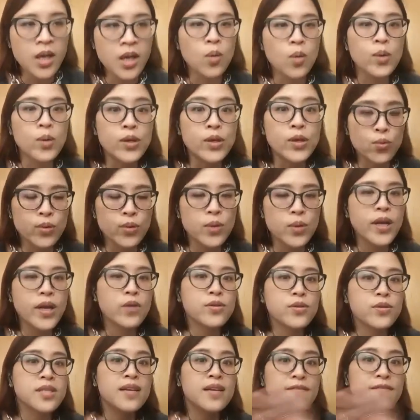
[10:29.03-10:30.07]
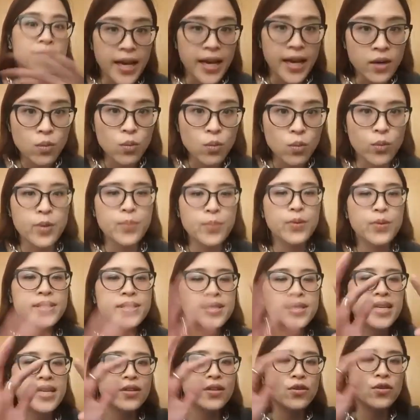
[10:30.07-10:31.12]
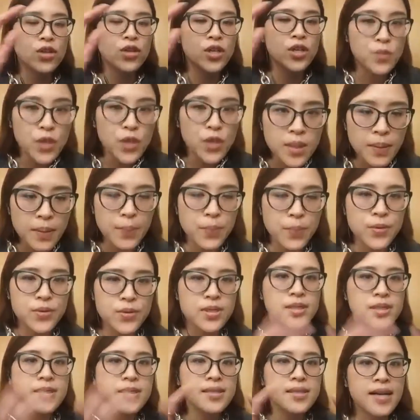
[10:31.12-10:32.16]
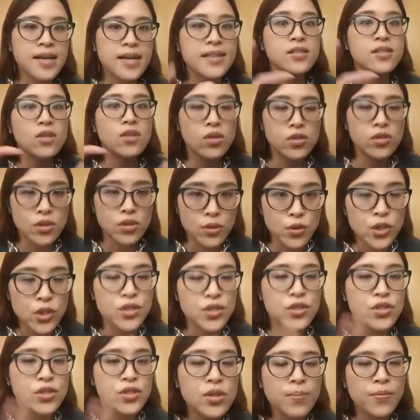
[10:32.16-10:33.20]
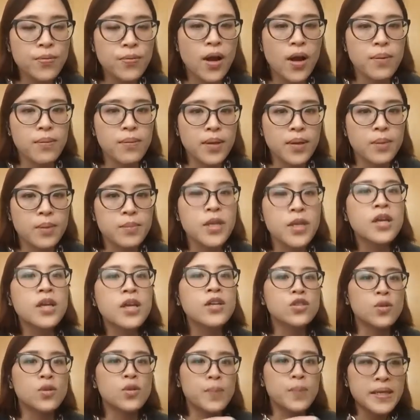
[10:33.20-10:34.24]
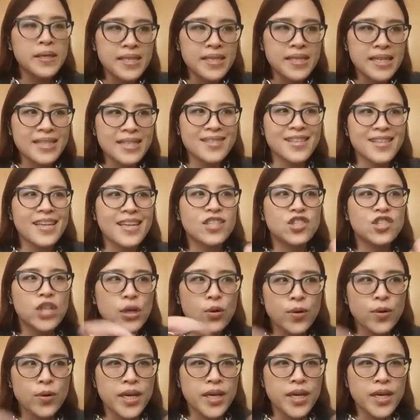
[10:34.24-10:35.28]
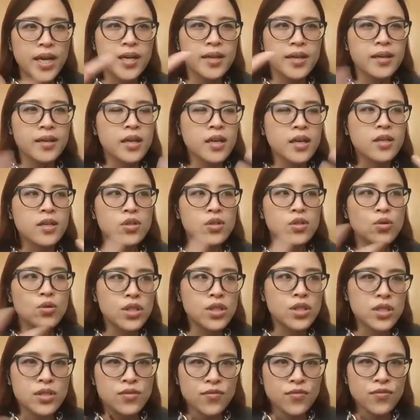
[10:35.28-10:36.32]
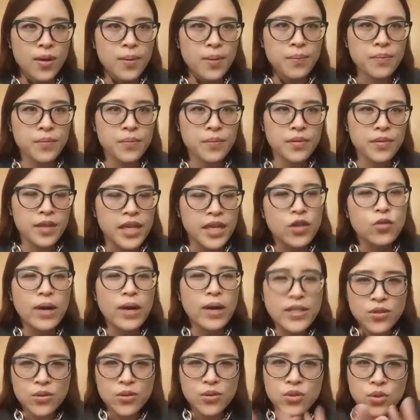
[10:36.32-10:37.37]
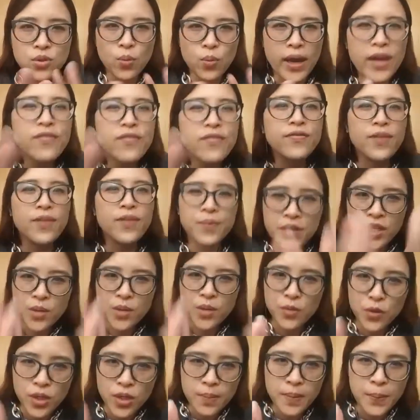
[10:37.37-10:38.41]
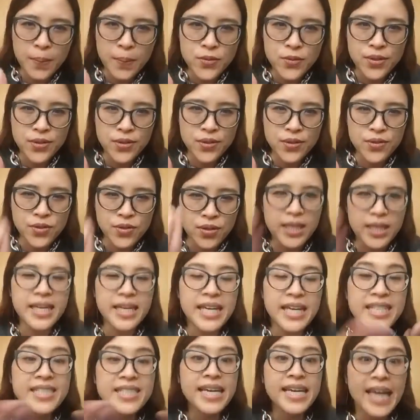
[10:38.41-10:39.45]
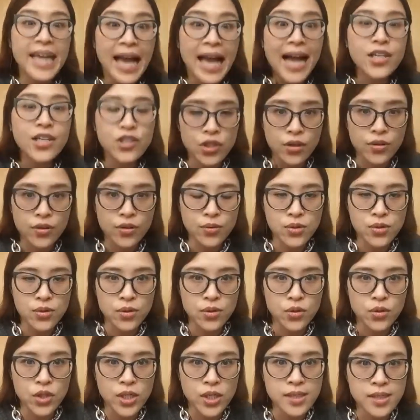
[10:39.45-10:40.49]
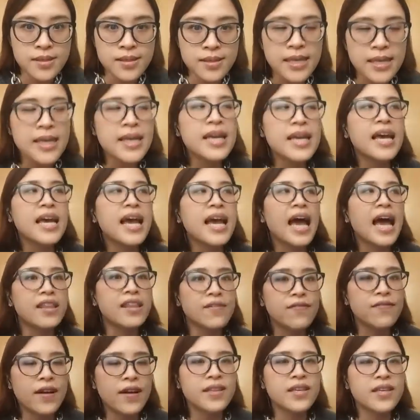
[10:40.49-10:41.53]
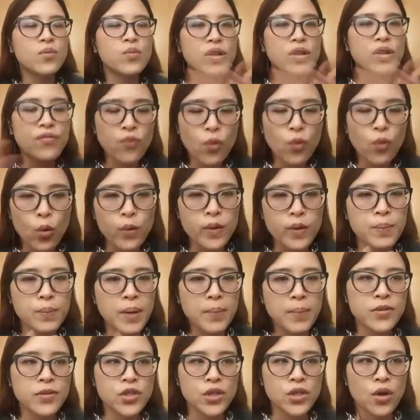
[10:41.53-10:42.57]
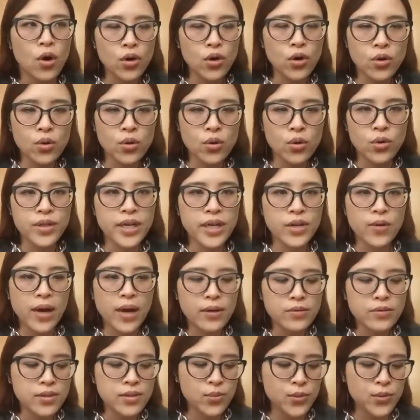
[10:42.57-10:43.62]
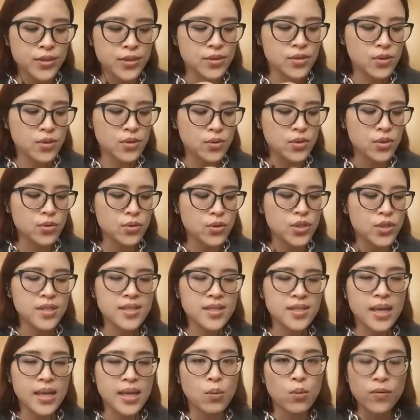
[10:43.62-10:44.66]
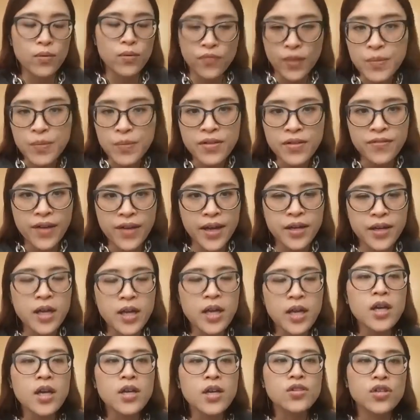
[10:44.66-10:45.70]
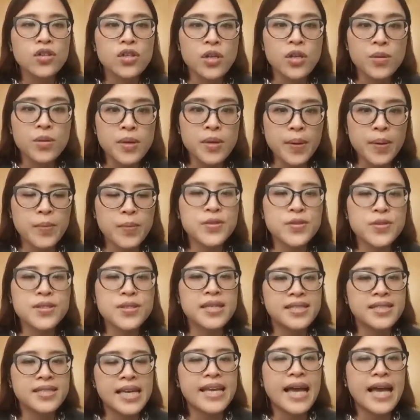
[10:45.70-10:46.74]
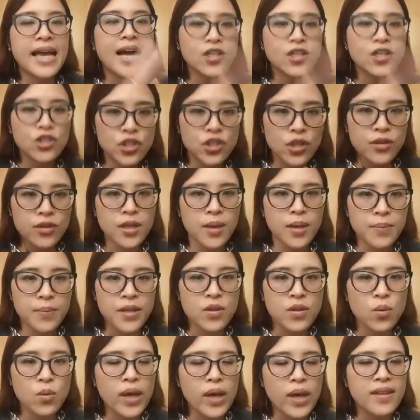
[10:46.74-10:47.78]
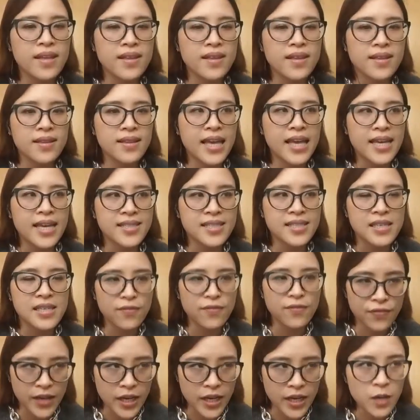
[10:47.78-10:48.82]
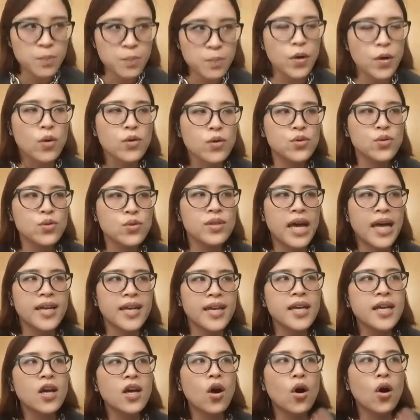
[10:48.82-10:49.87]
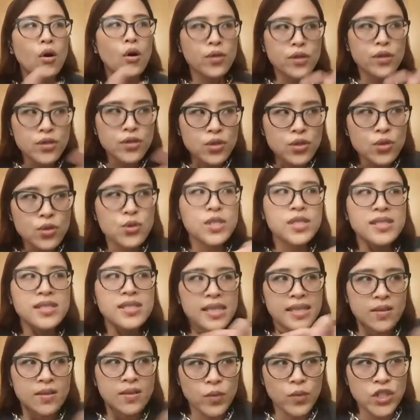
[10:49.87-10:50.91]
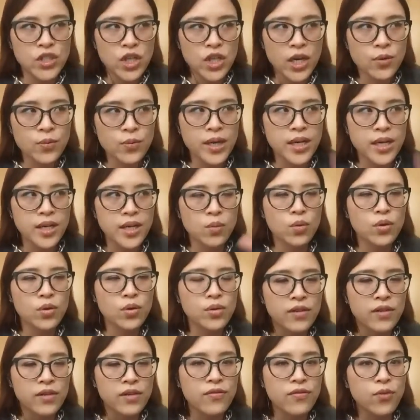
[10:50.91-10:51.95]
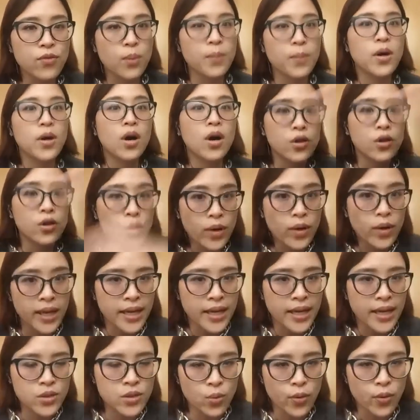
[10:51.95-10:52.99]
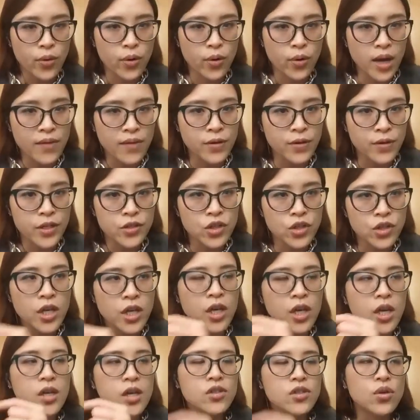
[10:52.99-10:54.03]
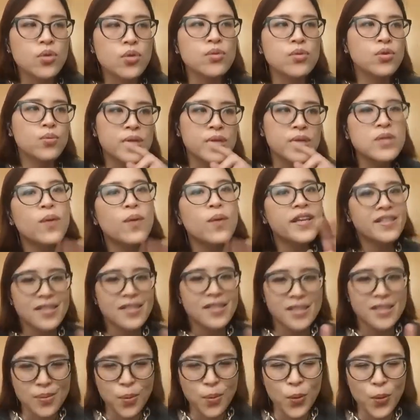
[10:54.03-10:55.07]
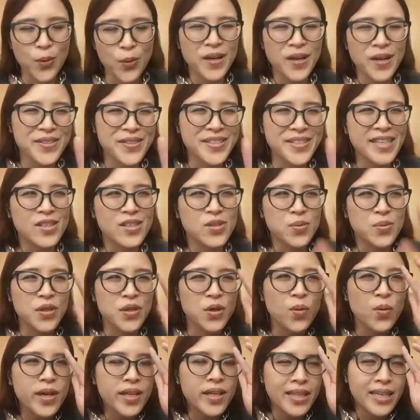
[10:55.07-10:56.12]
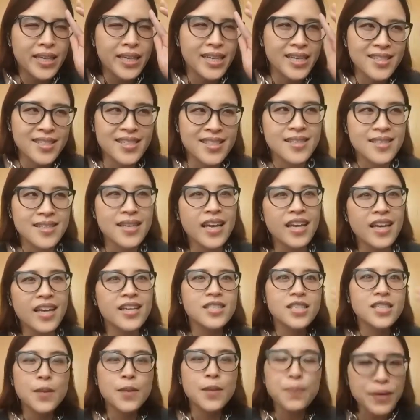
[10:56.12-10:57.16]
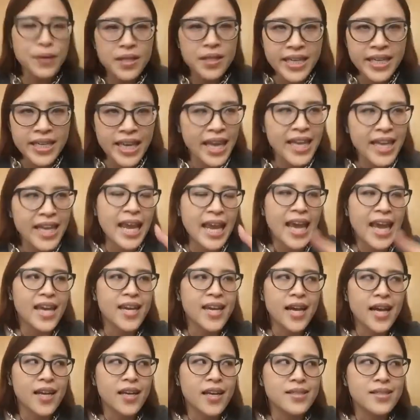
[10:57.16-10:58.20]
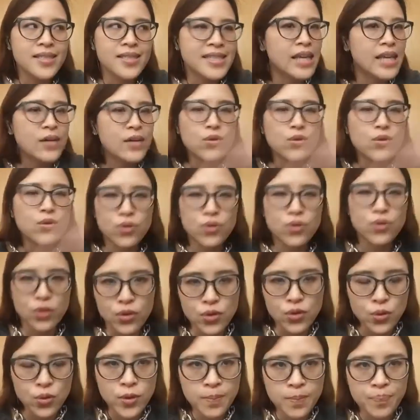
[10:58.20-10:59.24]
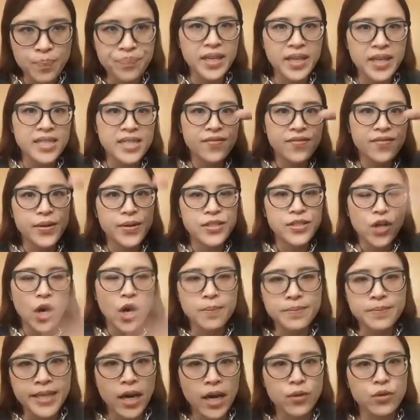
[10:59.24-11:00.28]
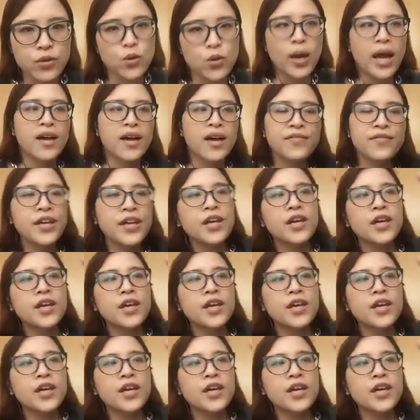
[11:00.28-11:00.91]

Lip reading: Week 3, we host an event where we bring together community members to discuss solutions to the problem. So basically, it's like generating solutions from in a grassroots way from the community members so they can take action on those solutions. And then finally, in week 4, we publish an article that crowdsources those solutions that were from the event so the community members can take action on them in the way that they see fit, but also that all the solutions that we generated will inform our ongoing editorial coverage. So the reason why this is important, and I'll say this really quickly, is because typically in a standard newsroom, it's very top down. You have